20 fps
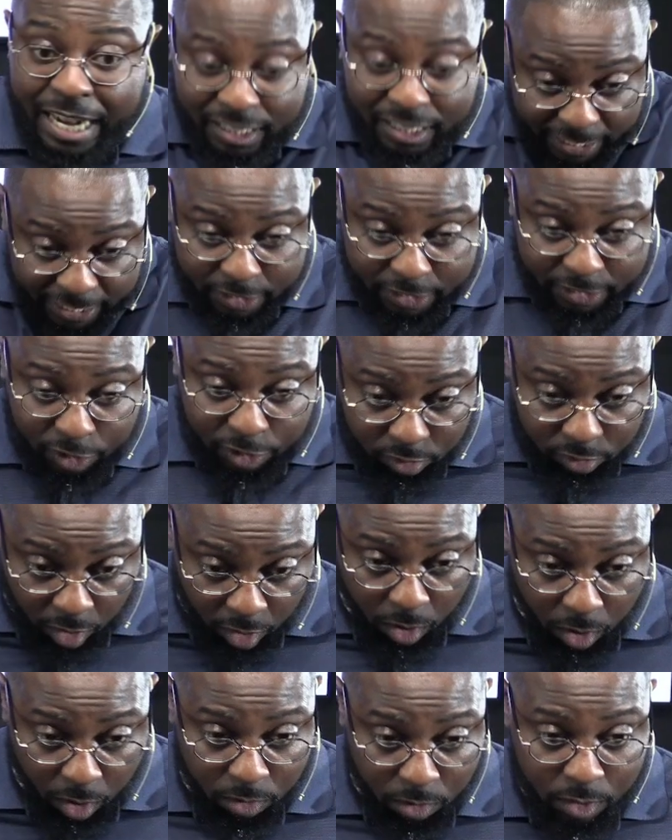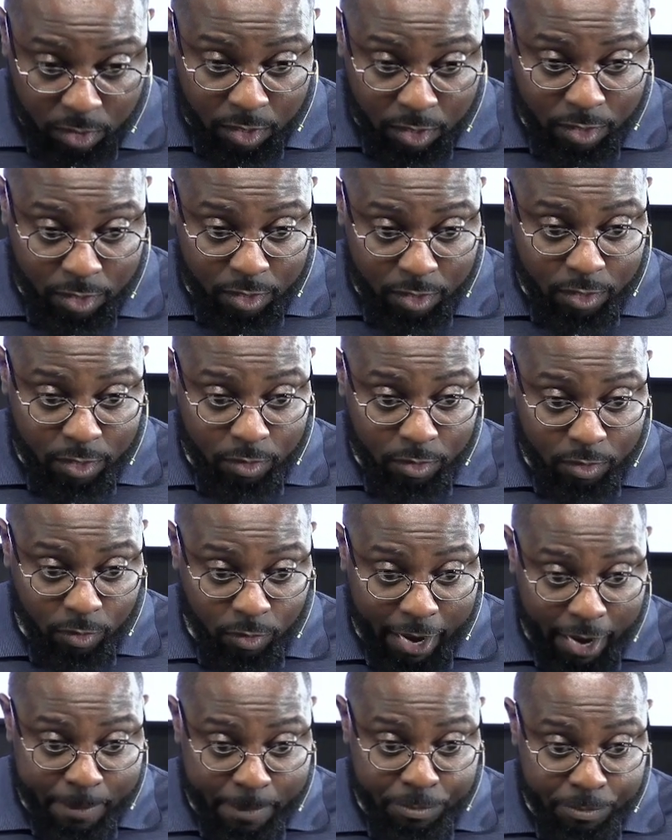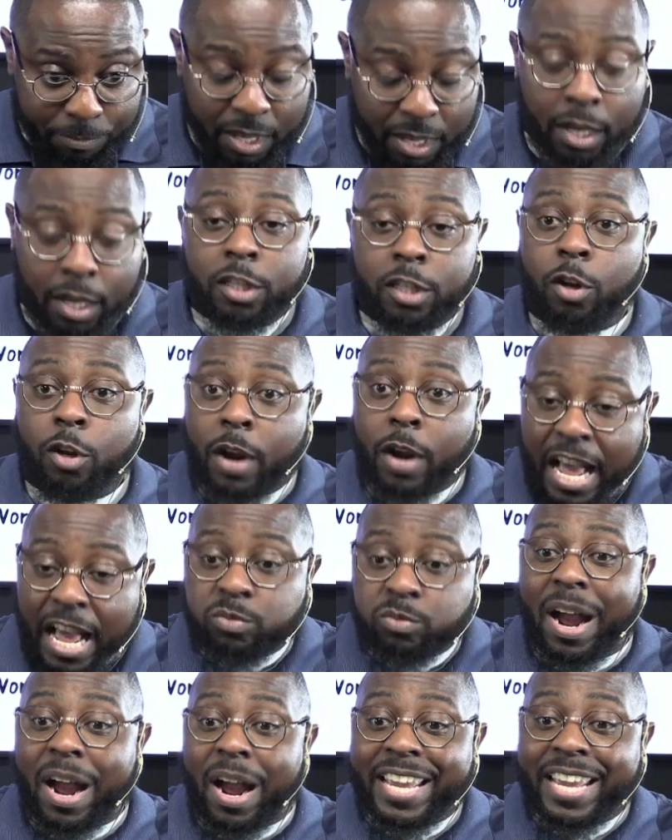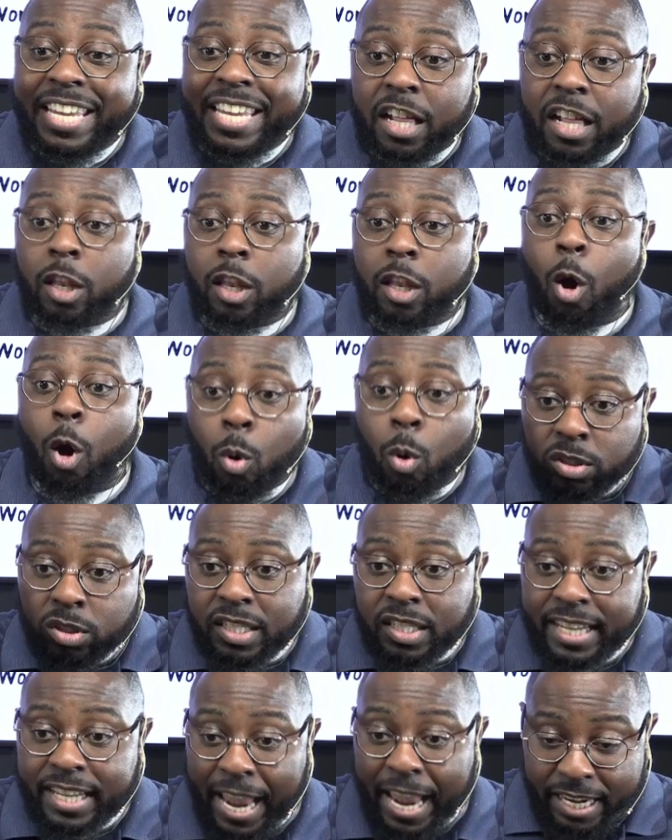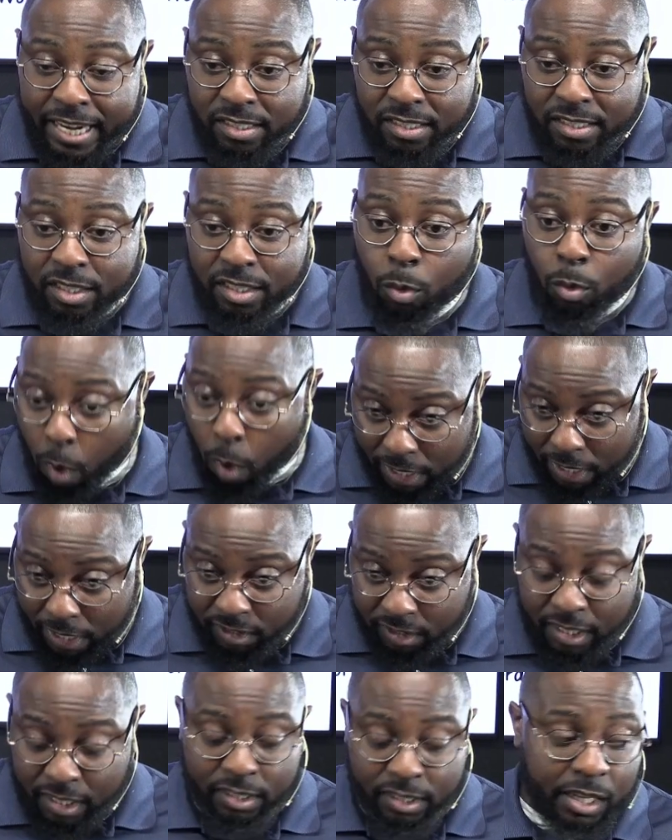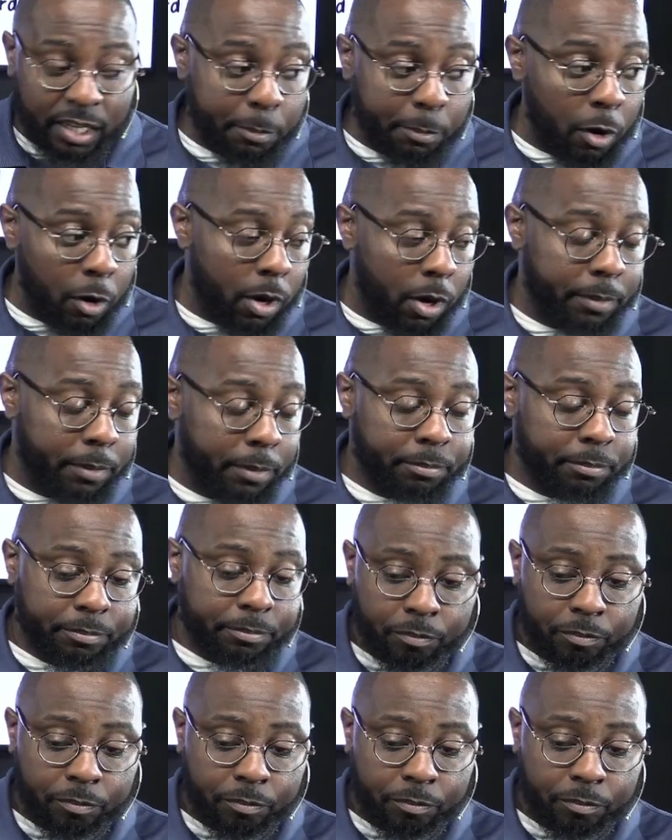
That's against our law, right? So that's why he closed the gates. Watch this. Keep going.